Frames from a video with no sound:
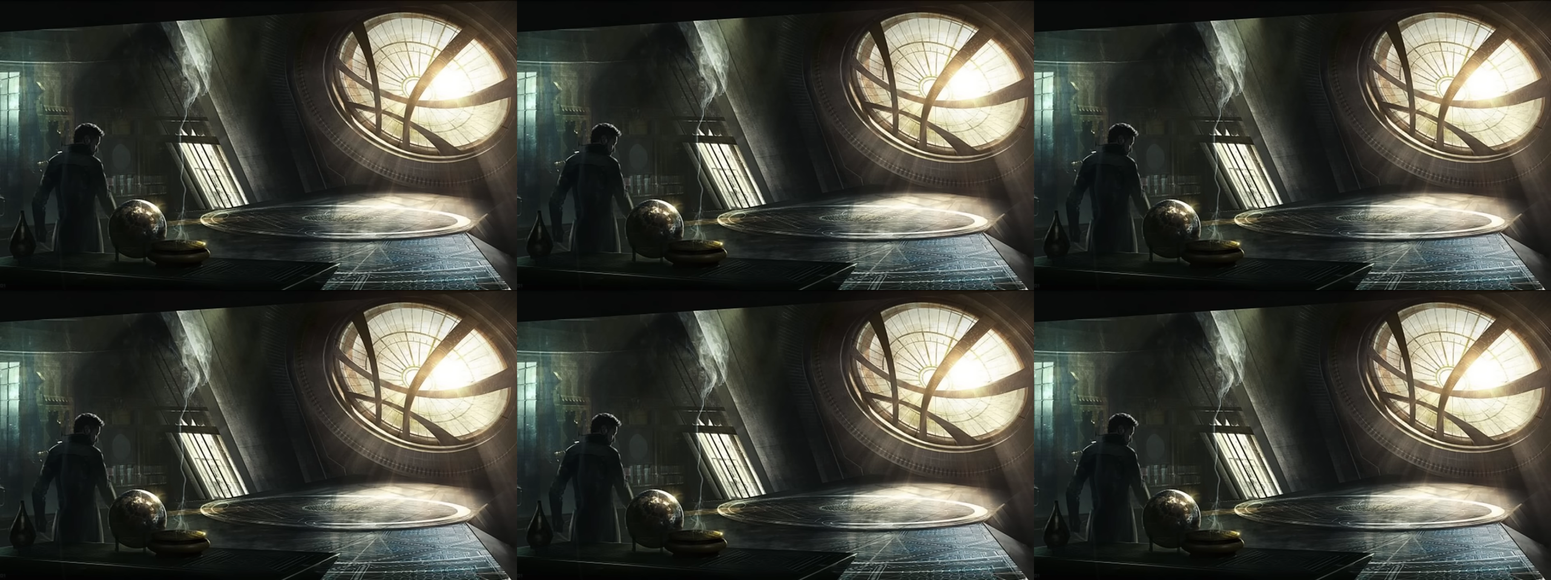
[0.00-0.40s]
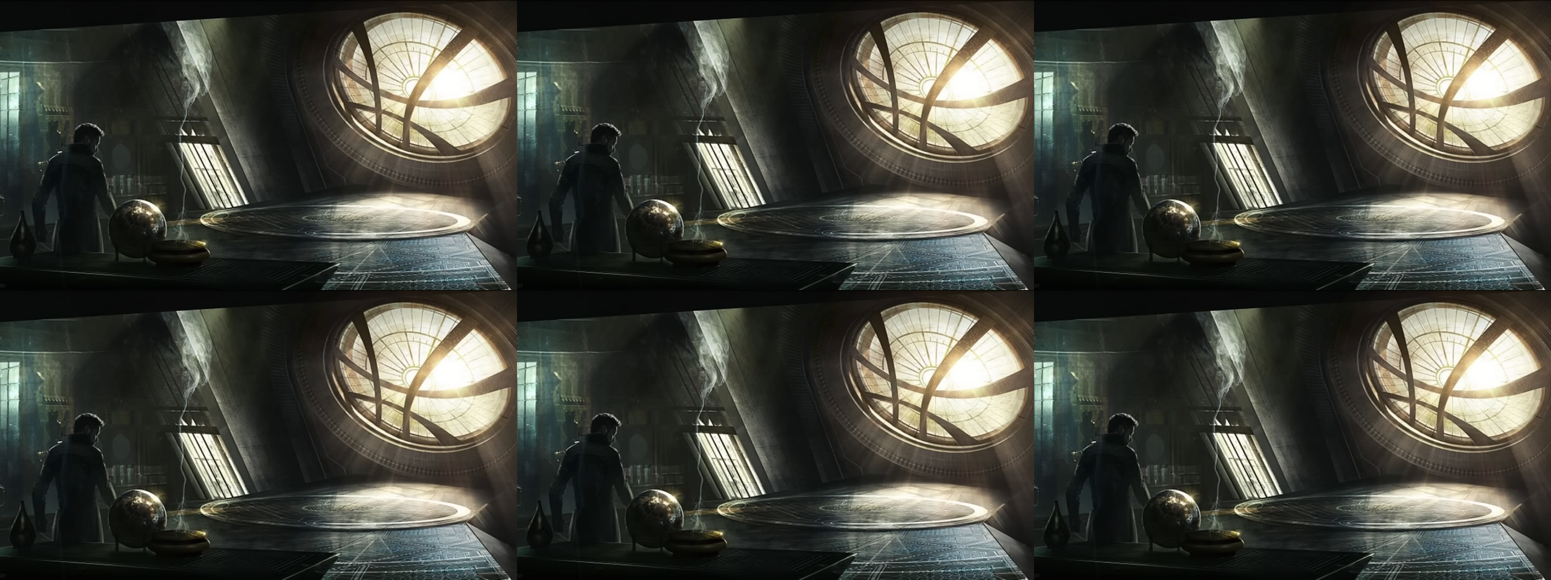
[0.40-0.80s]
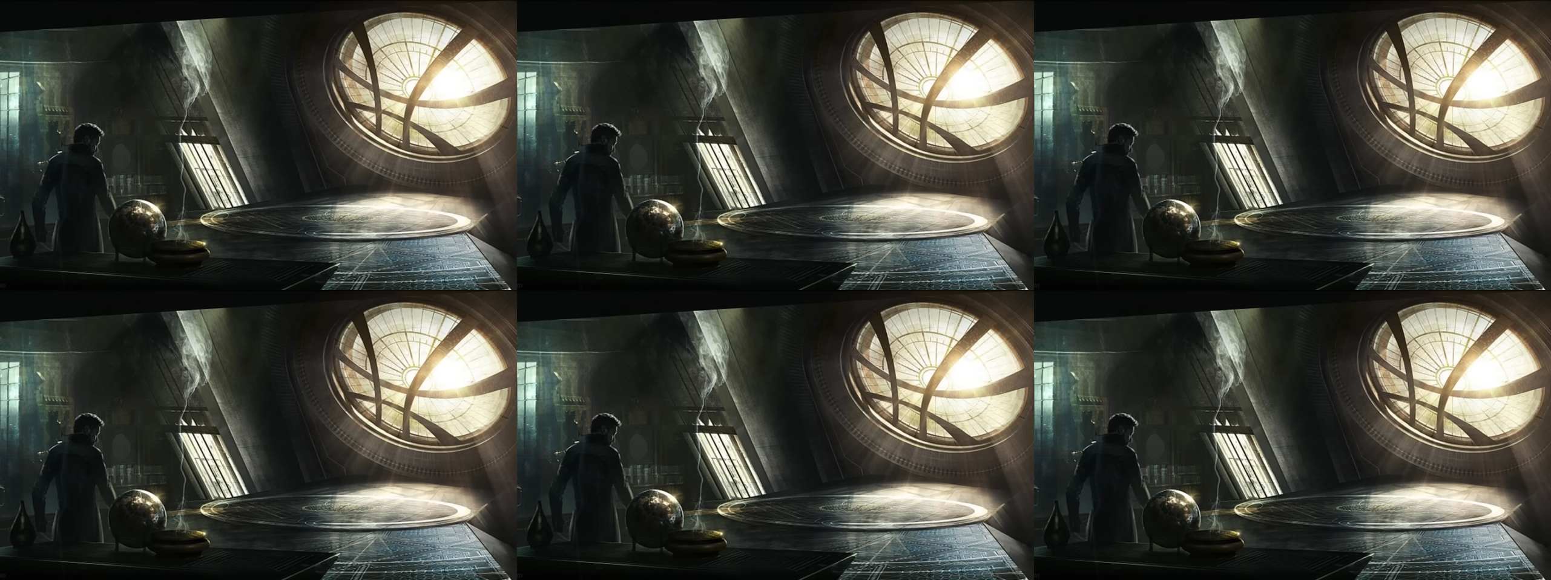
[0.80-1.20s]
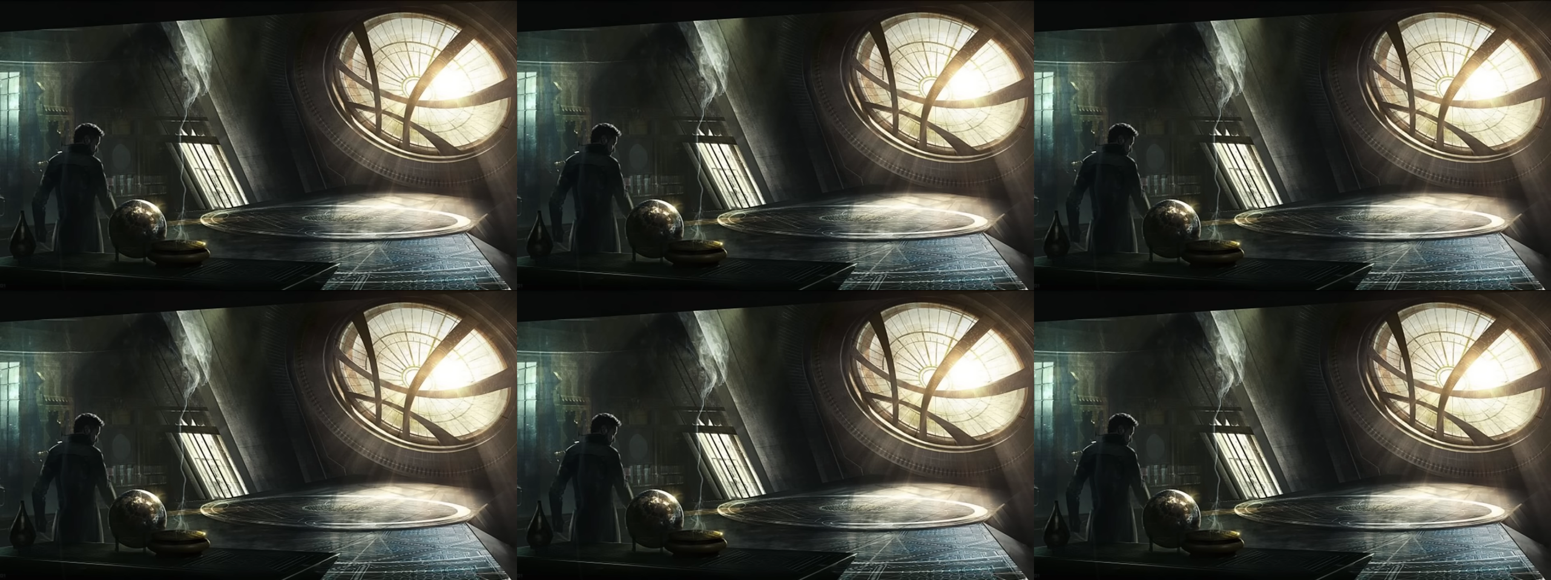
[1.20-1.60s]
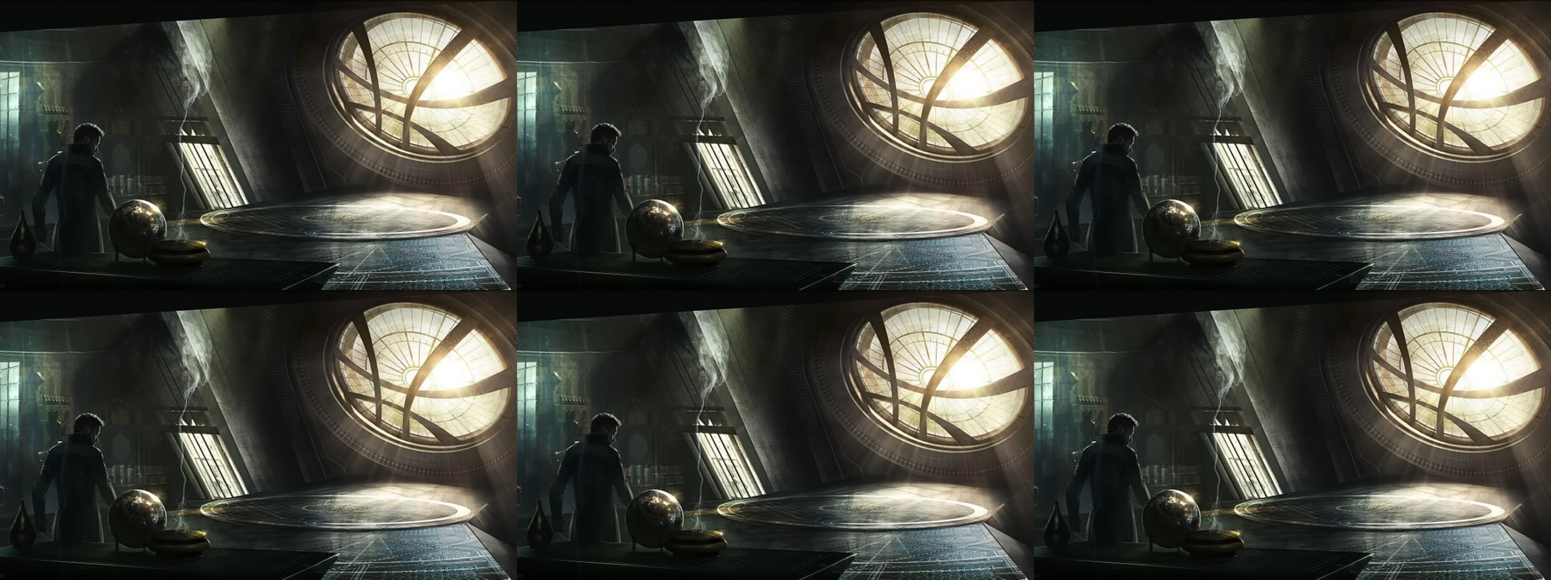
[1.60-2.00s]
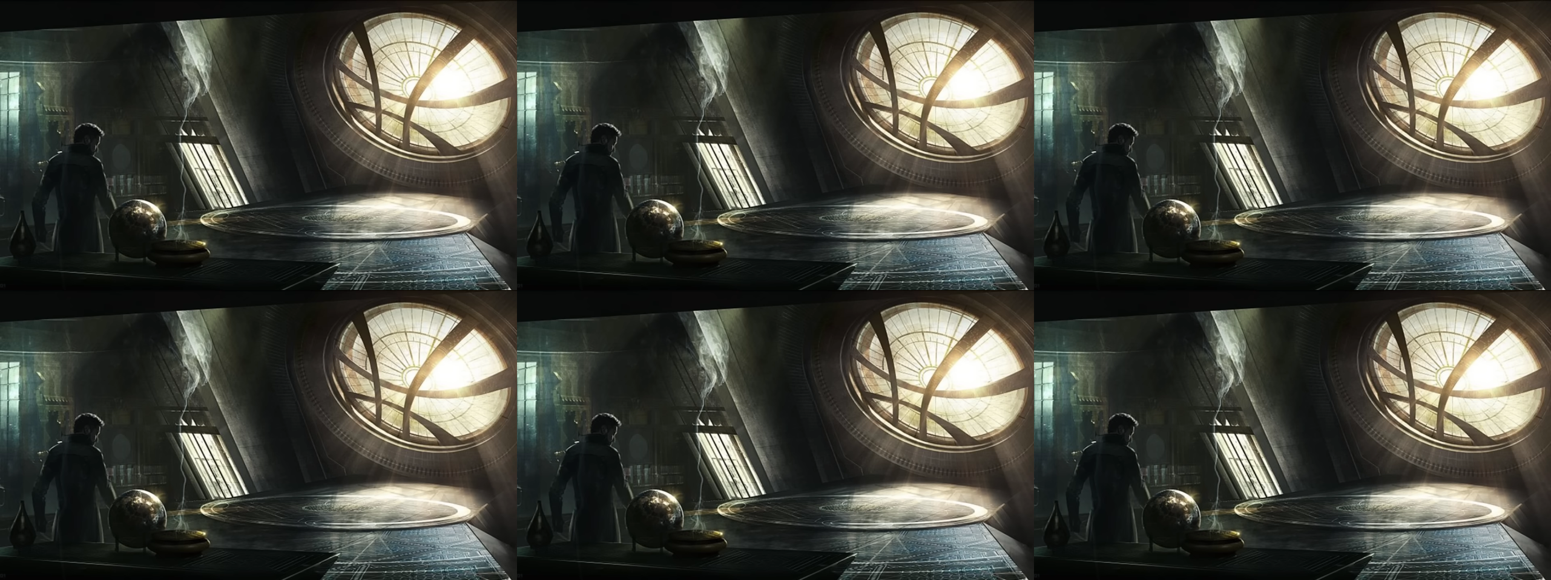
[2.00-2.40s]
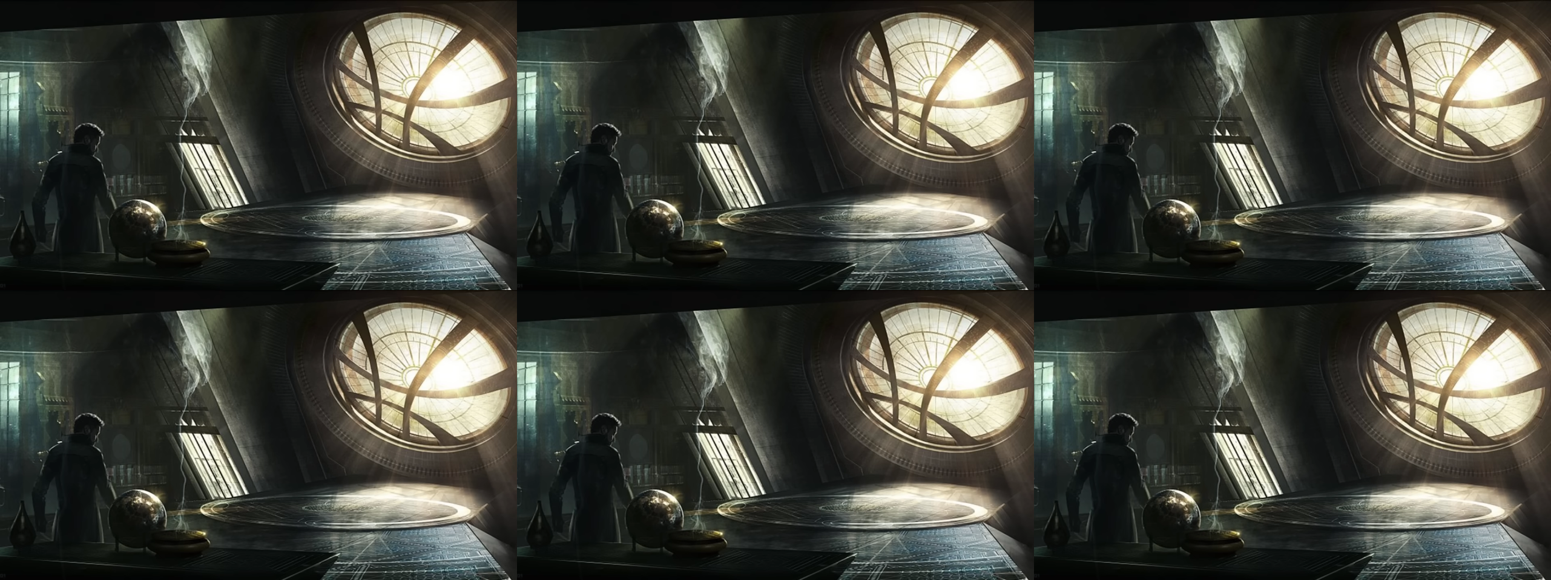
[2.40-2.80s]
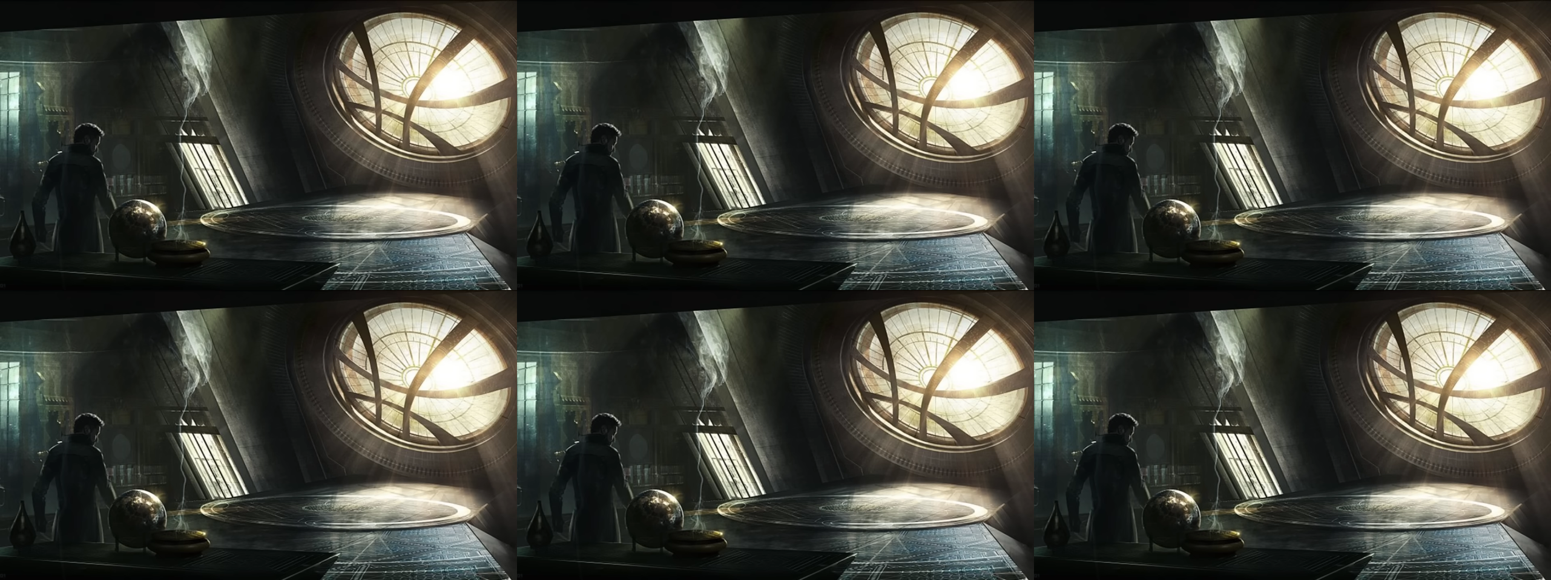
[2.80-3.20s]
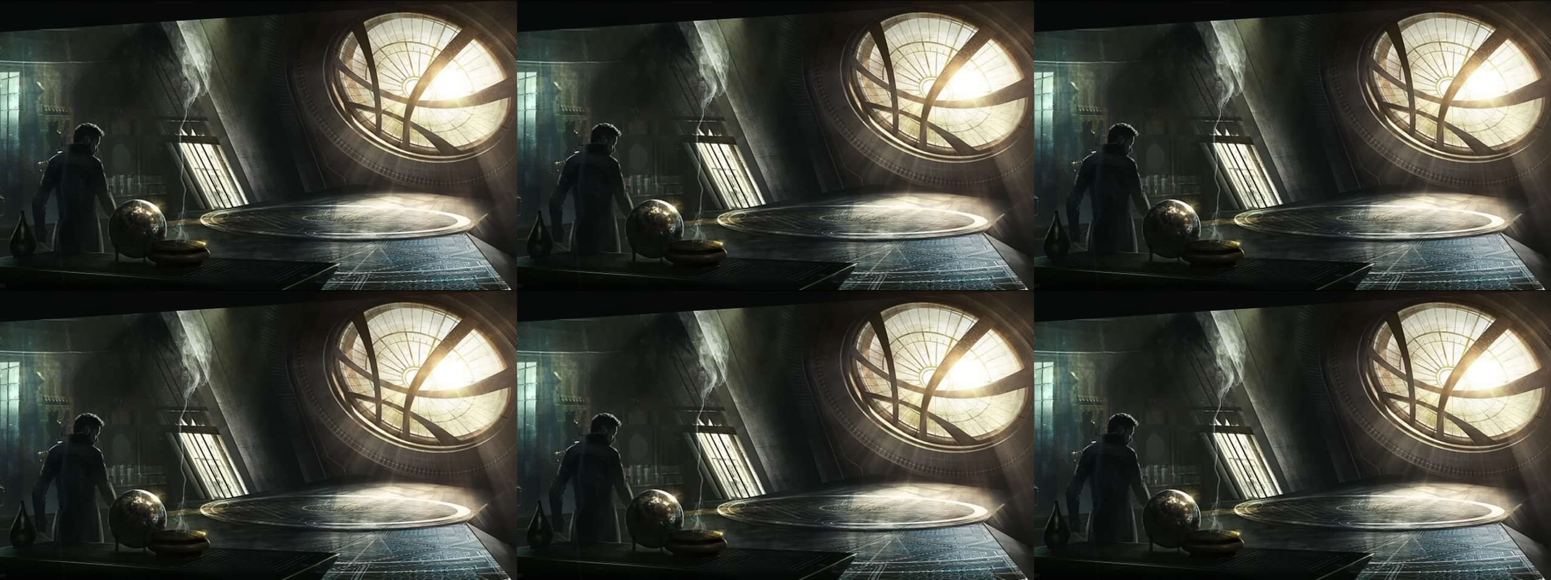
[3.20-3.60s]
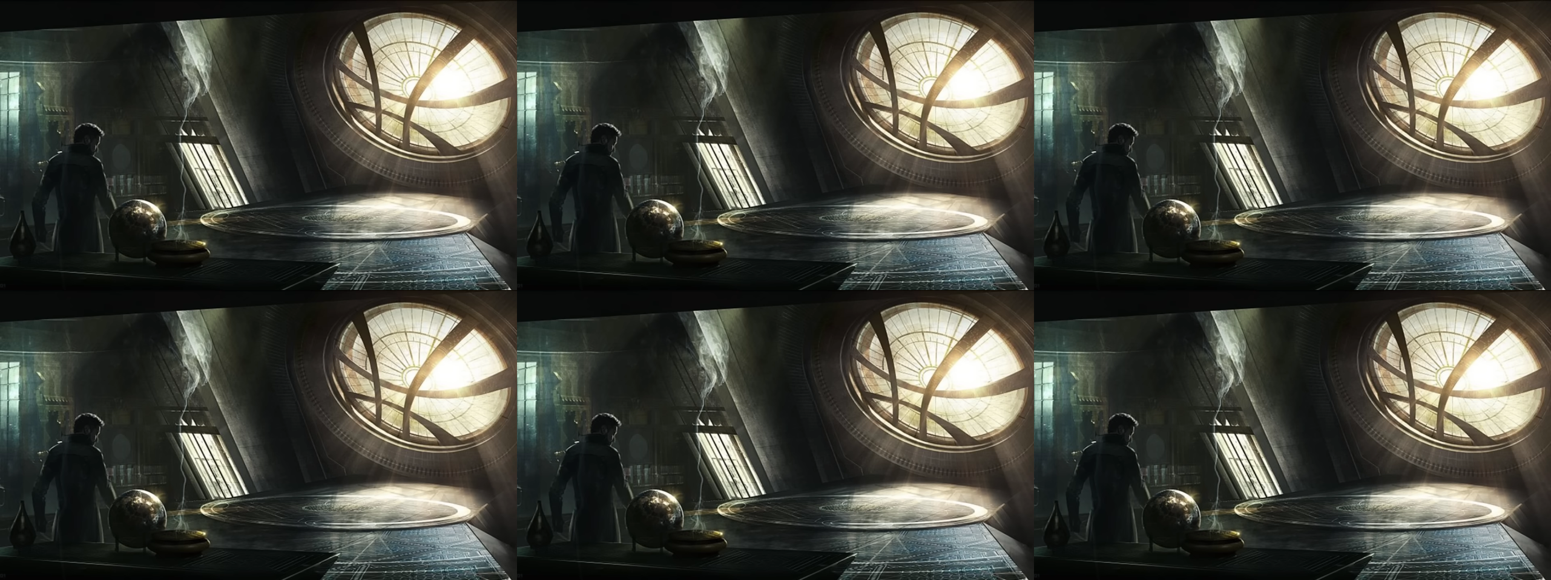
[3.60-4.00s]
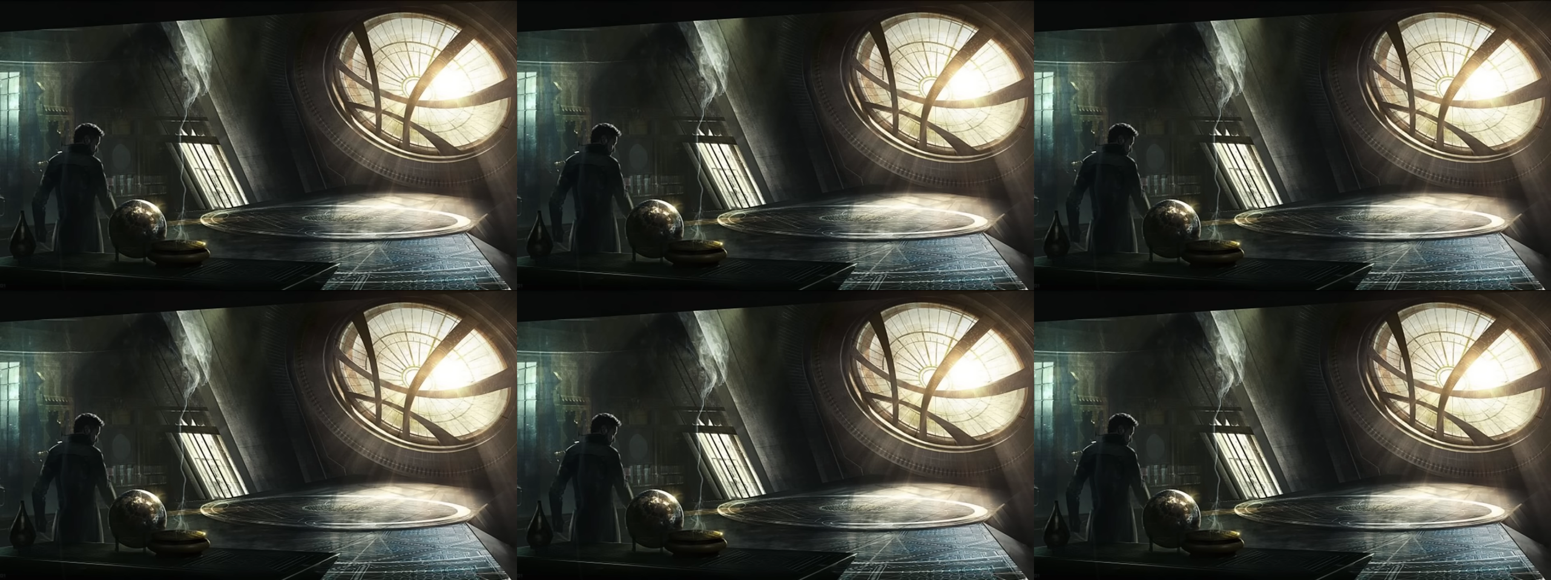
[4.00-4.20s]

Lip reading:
Nobody's mouth can be seen.